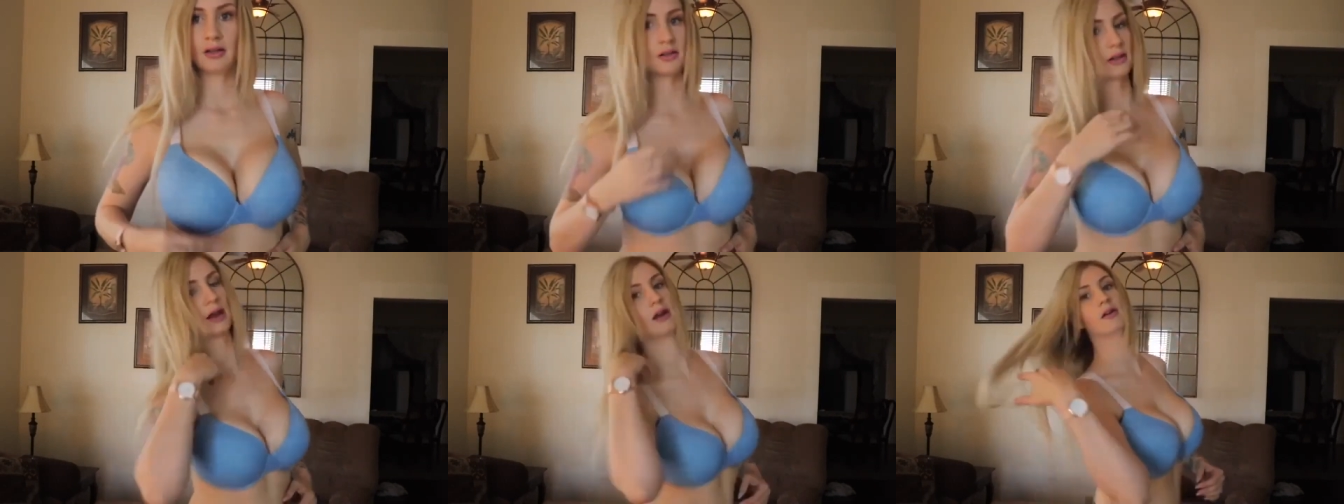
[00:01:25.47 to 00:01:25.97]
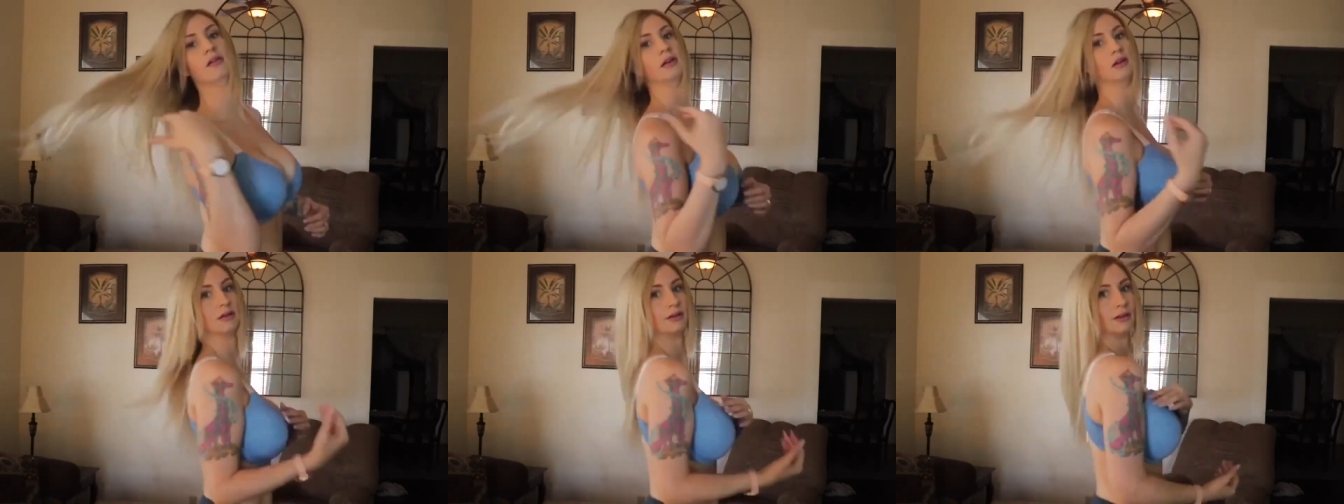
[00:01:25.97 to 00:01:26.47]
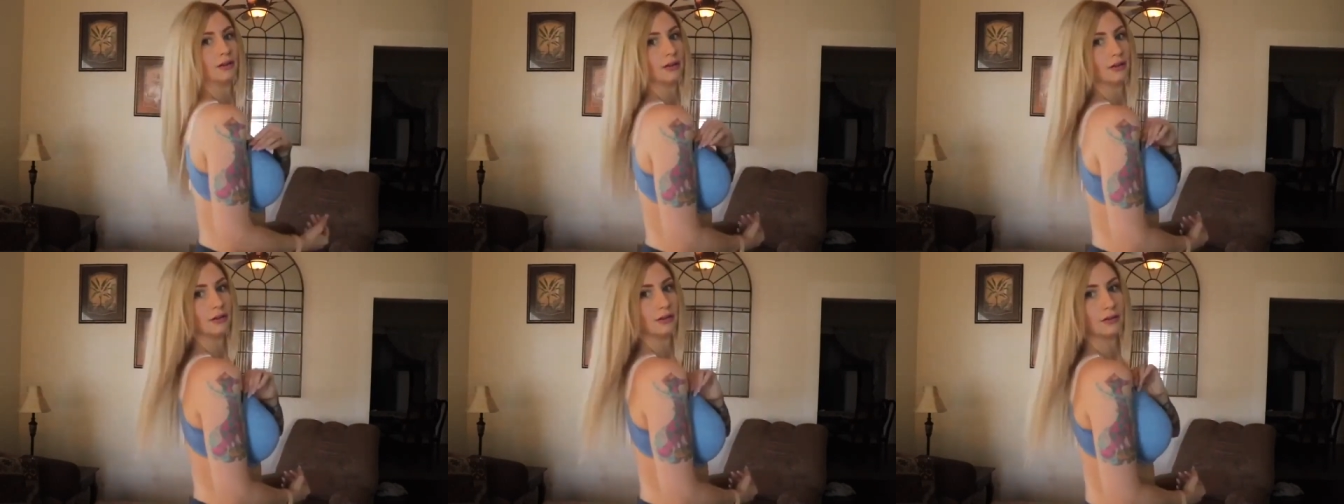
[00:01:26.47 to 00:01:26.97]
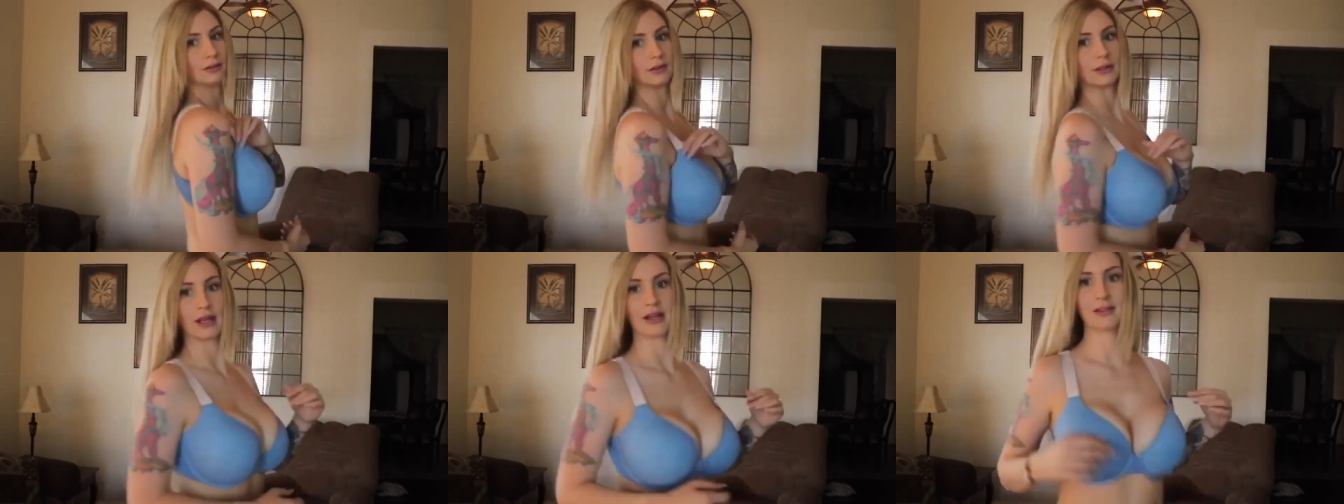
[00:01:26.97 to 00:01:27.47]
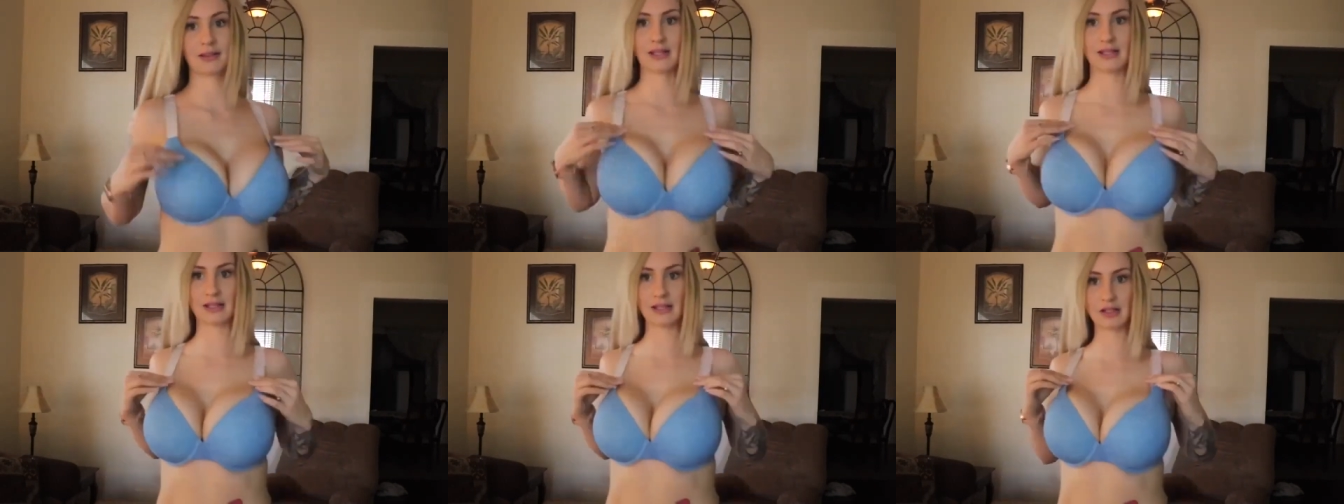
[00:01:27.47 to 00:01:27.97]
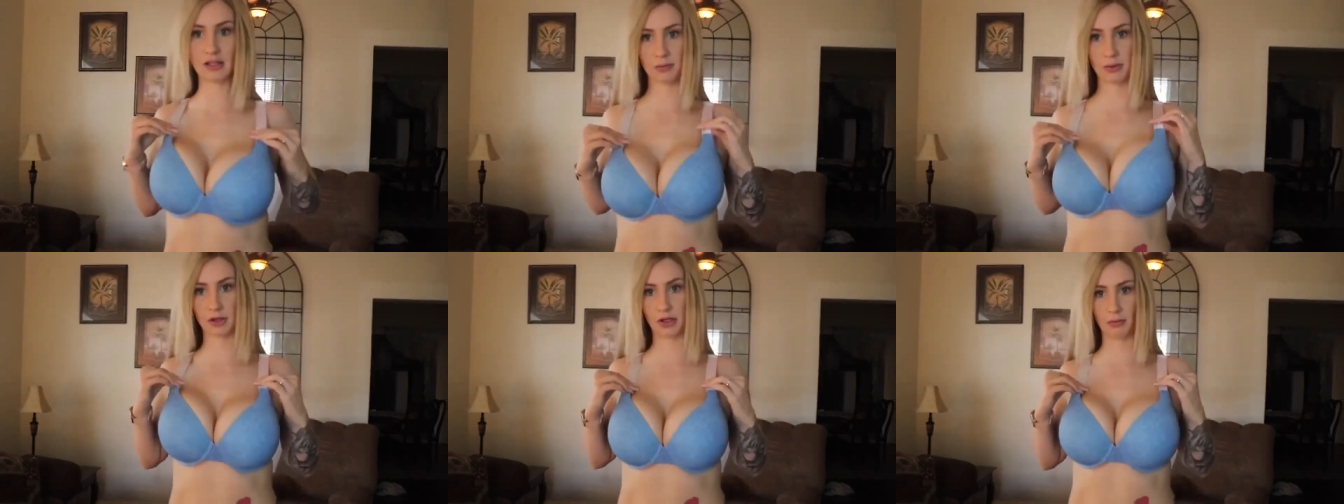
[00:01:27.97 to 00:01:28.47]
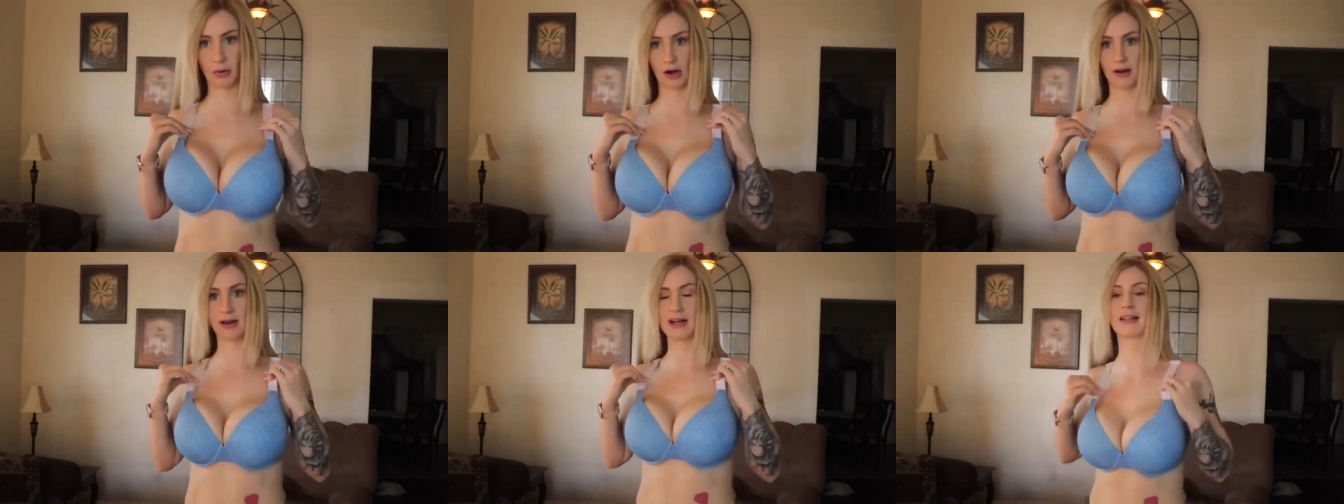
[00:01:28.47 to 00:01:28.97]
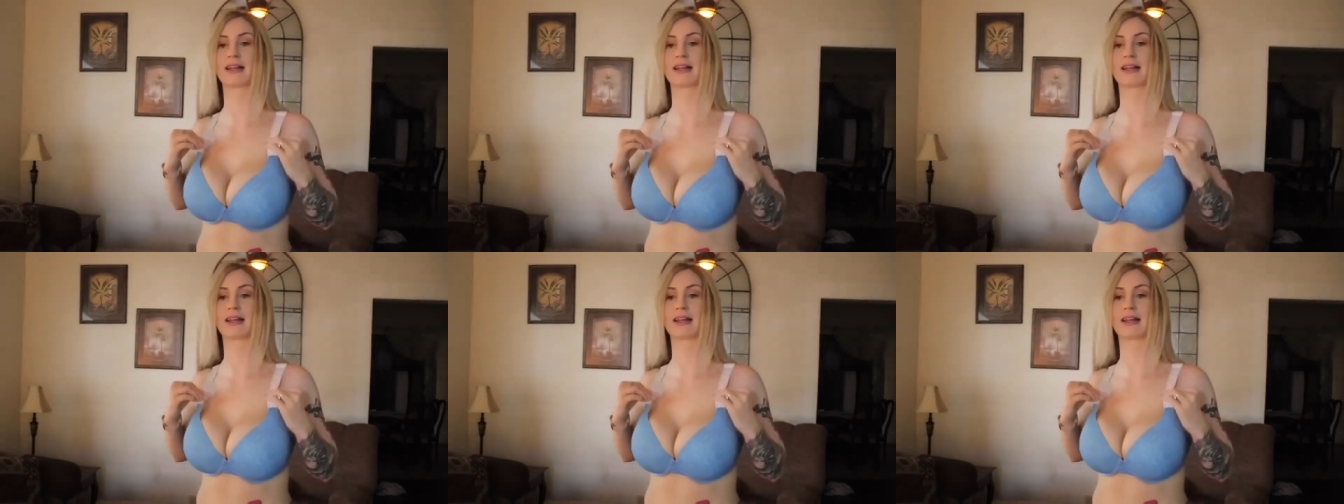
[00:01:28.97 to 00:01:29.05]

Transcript: So this is a super cute bra.